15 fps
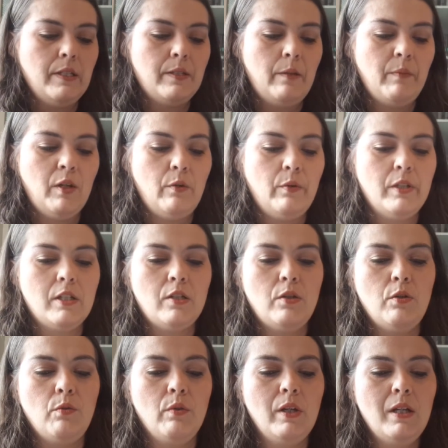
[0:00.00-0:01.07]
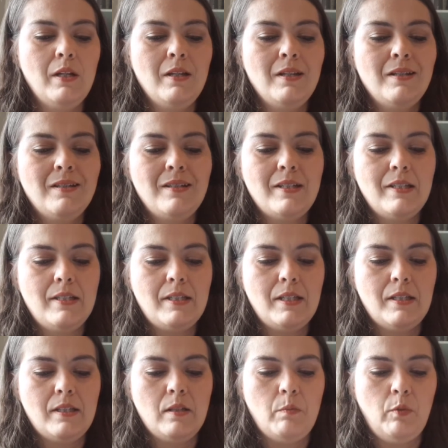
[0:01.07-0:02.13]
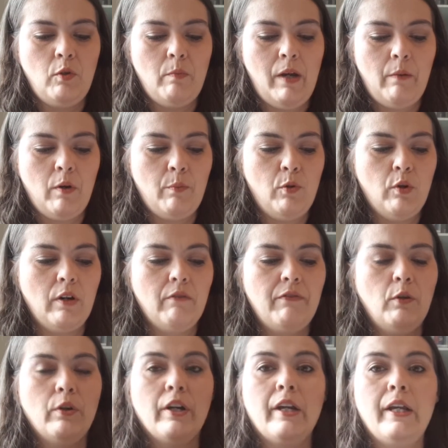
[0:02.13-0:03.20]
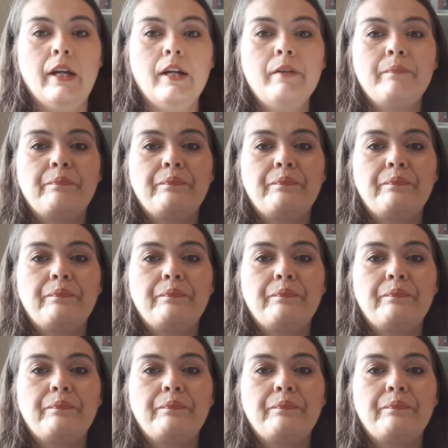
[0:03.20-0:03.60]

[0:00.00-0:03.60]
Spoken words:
So I'm going to disassemble my report folder here.